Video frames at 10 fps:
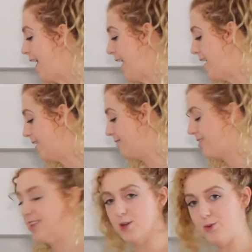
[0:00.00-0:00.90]
and
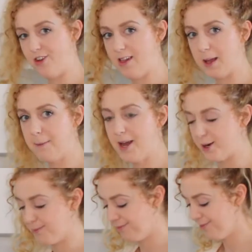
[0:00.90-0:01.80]
see which I like
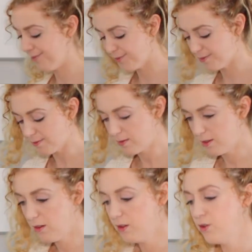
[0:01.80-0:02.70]
better.
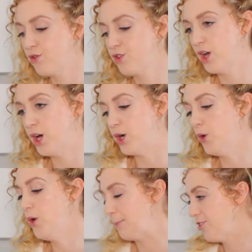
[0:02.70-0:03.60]

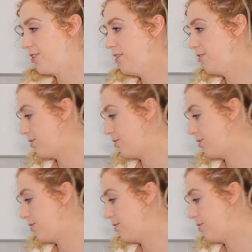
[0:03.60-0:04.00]
So I'm just going to